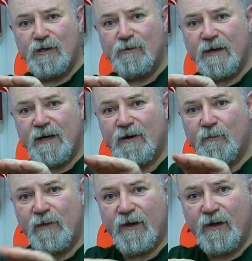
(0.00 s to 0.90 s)
you can end
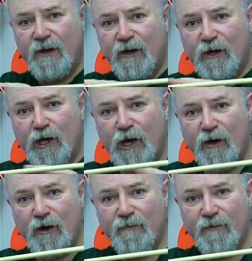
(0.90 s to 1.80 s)
up with a
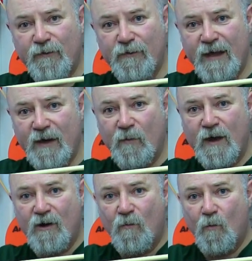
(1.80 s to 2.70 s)
curve that
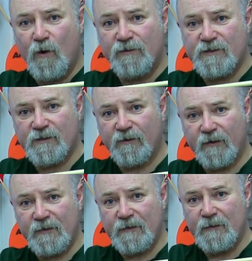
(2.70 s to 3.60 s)
way on one
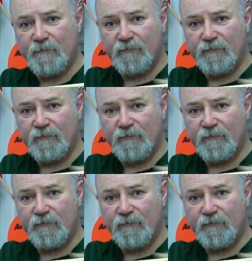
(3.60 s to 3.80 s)
side